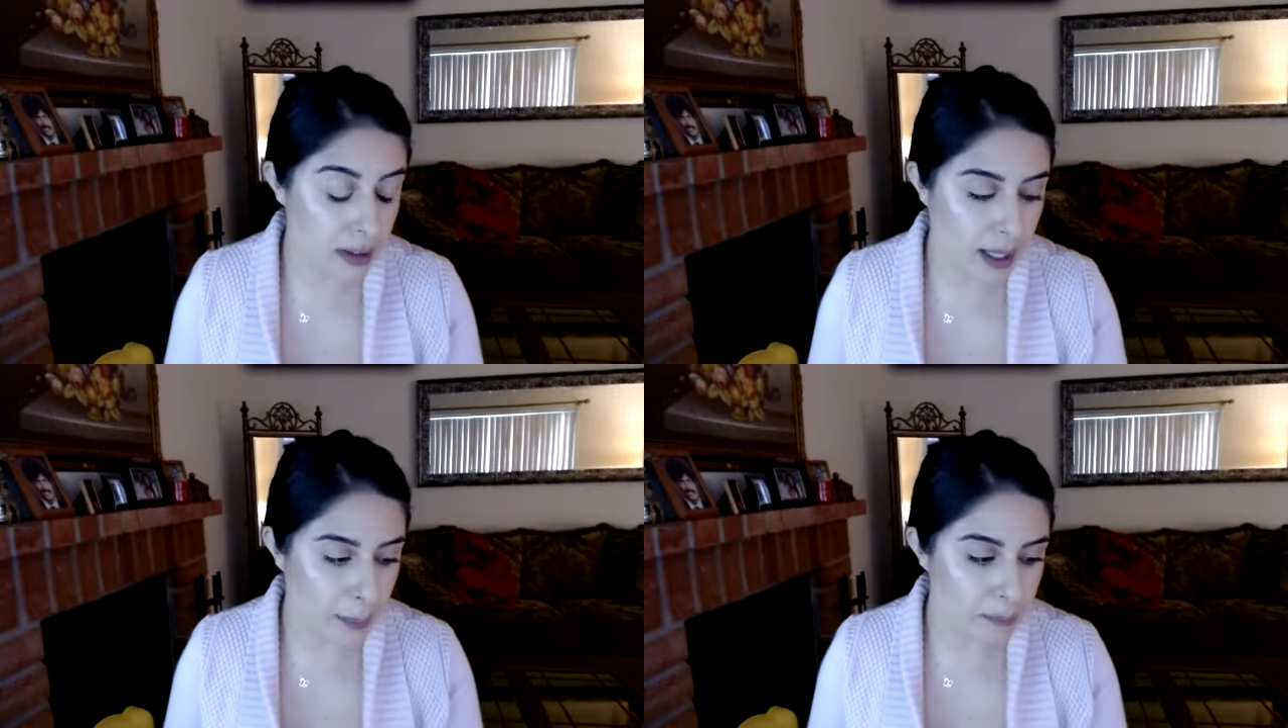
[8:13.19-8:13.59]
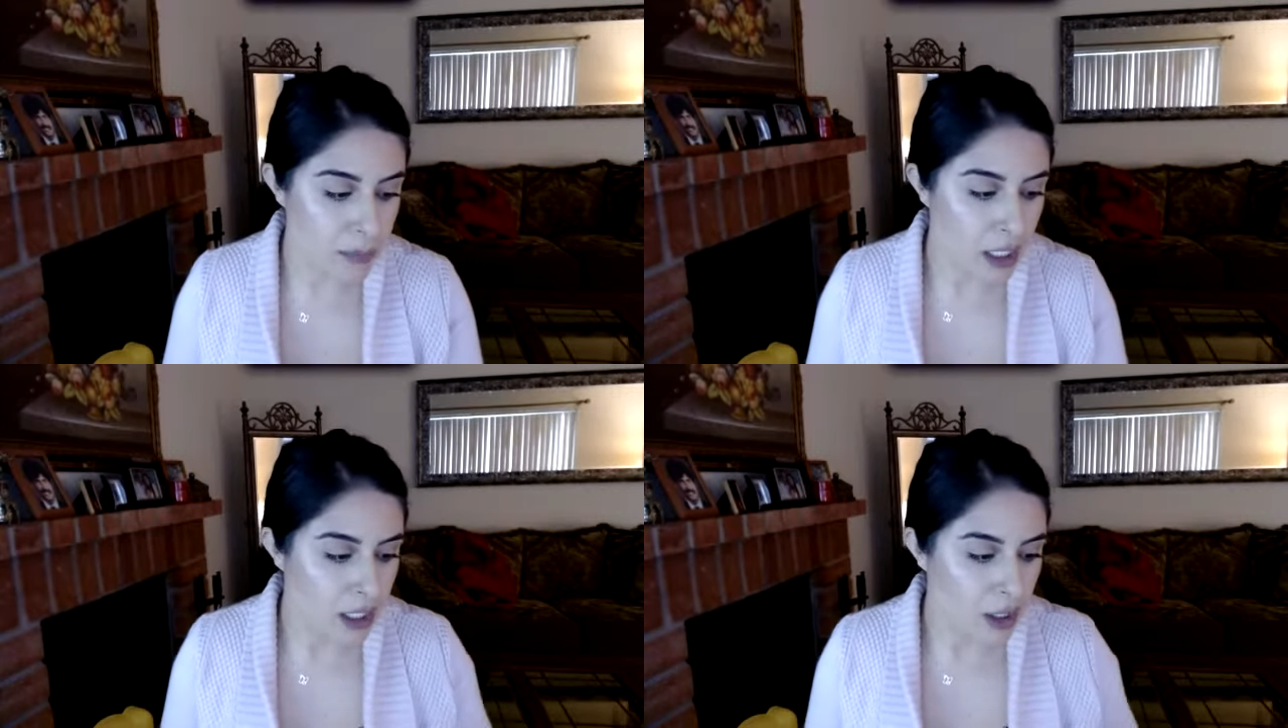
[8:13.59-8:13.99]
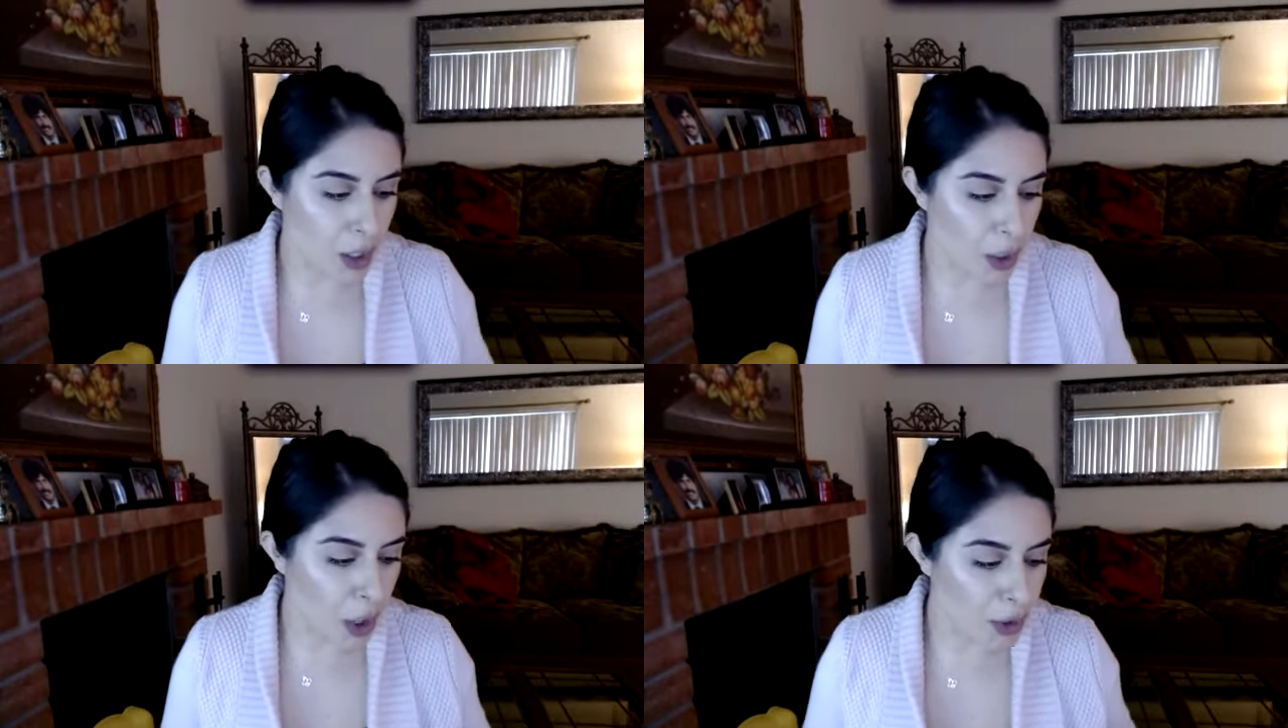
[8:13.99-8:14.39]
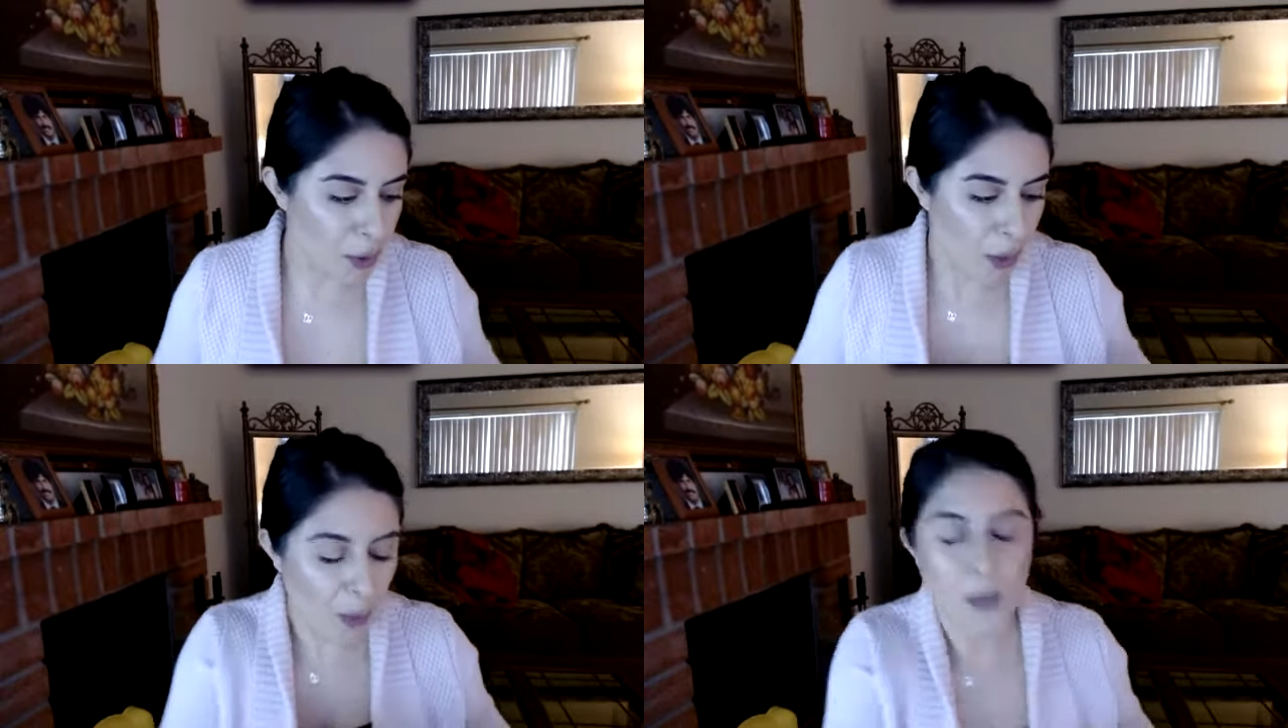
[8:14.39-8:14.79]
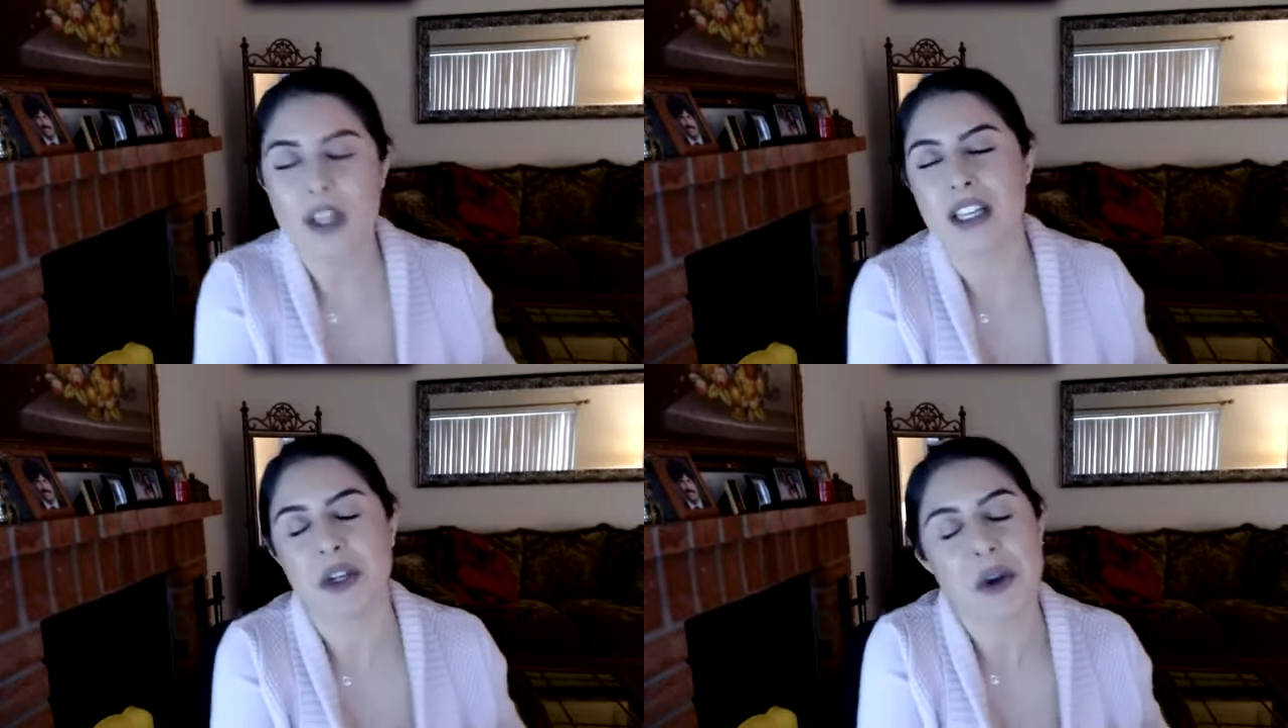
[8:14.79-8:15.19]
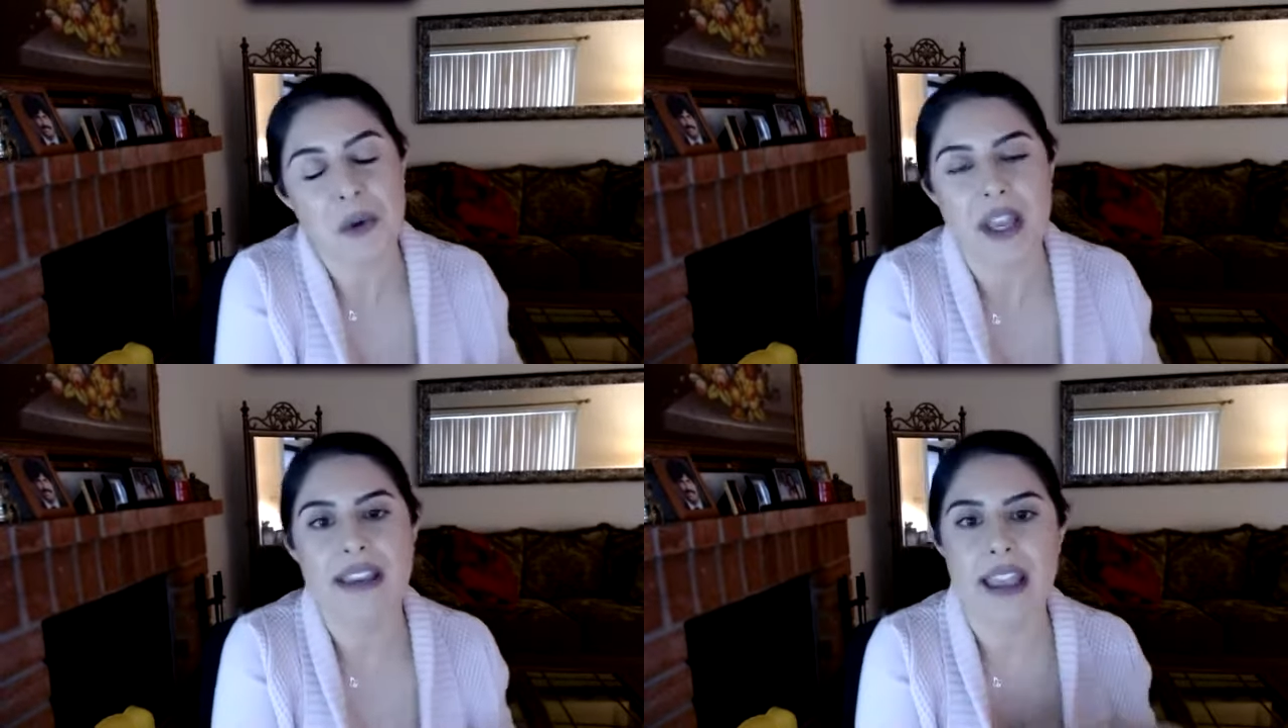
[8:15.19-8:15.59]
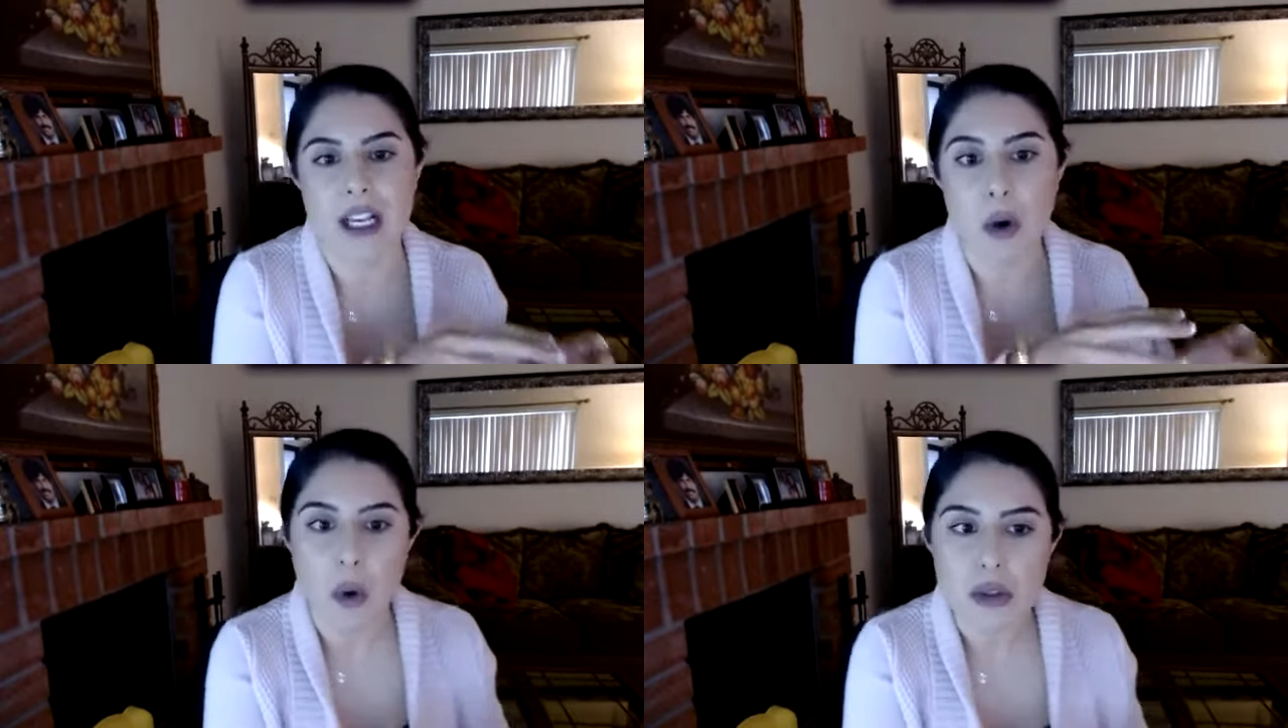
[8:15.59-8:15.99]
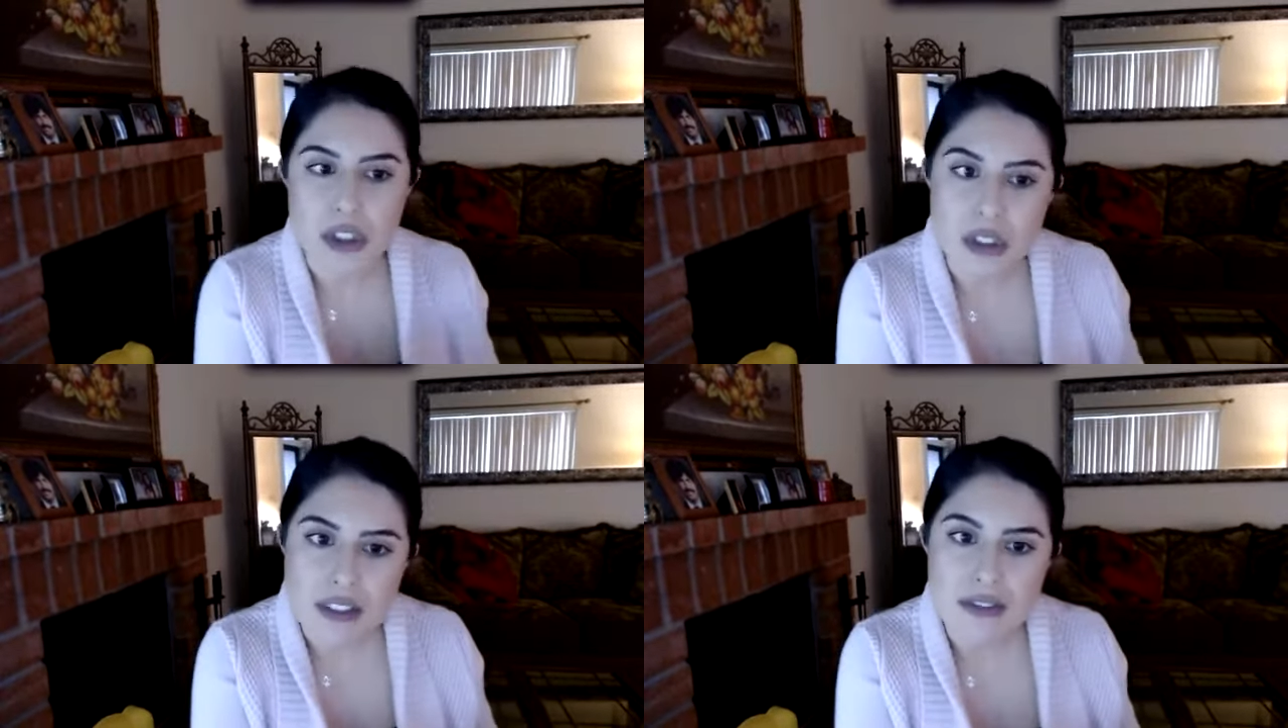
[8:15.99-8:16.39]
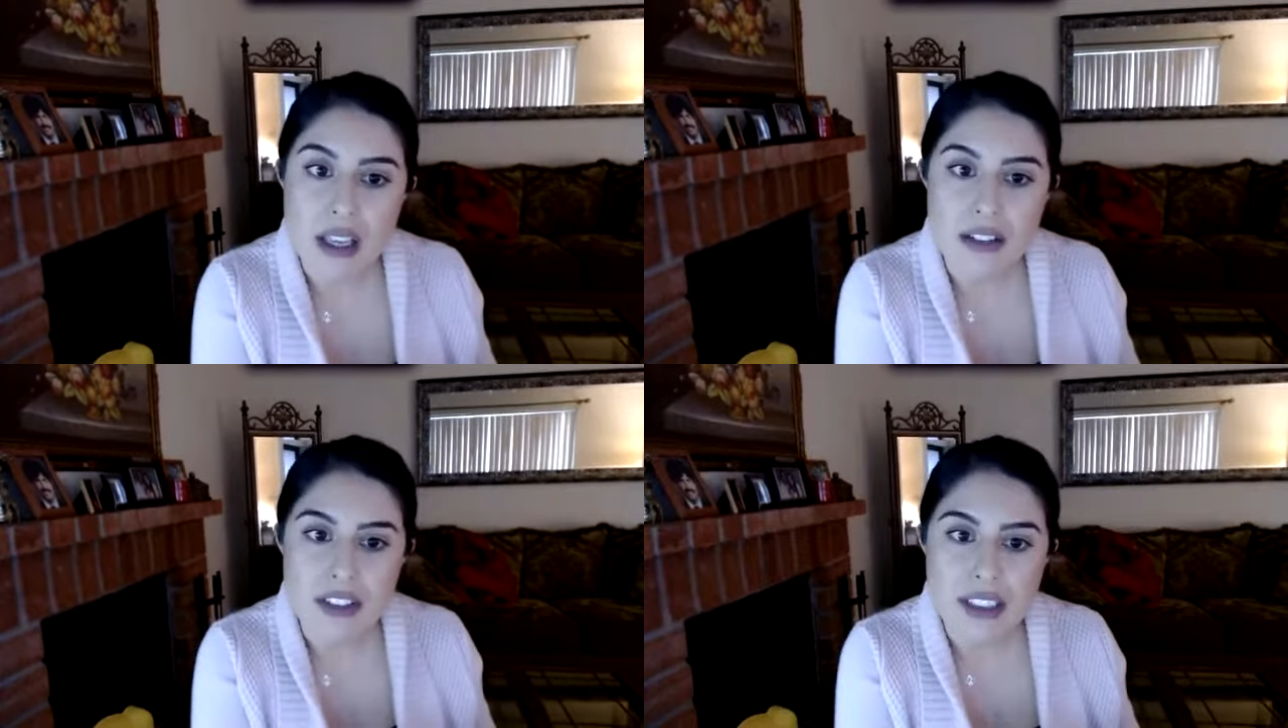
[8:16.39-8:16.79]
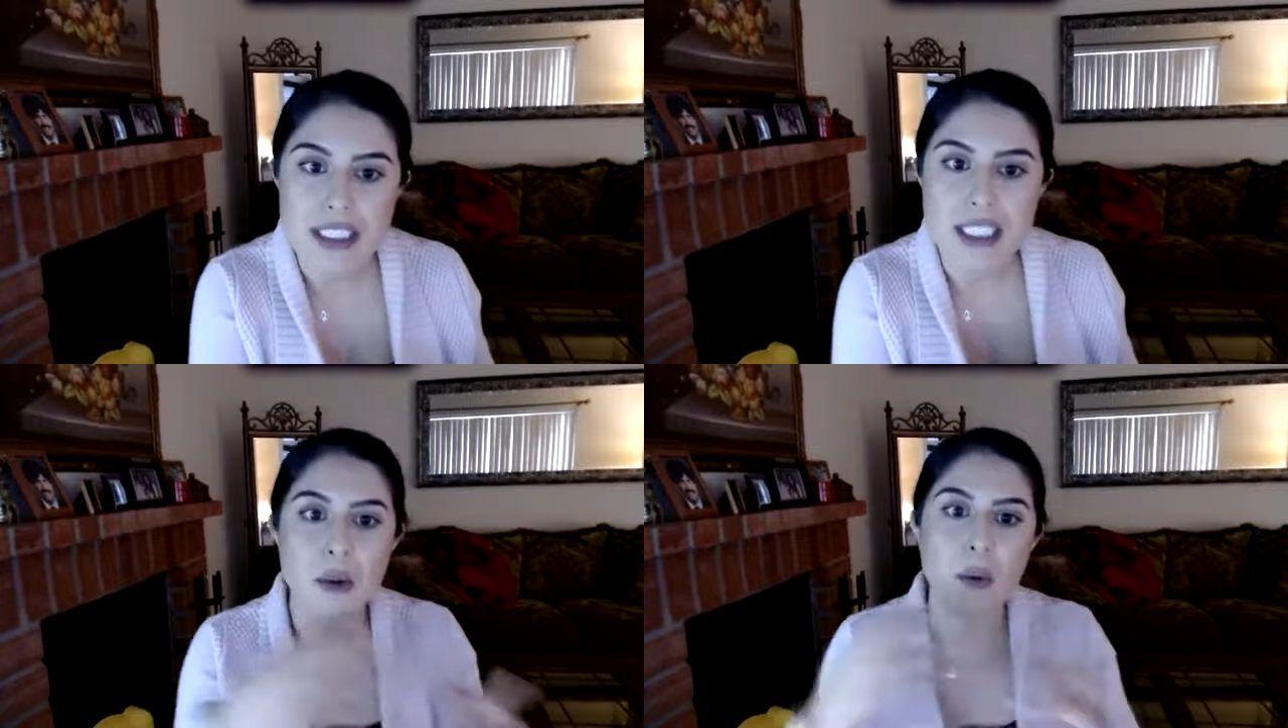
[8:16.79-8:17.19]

are we going to create a culture of diversity,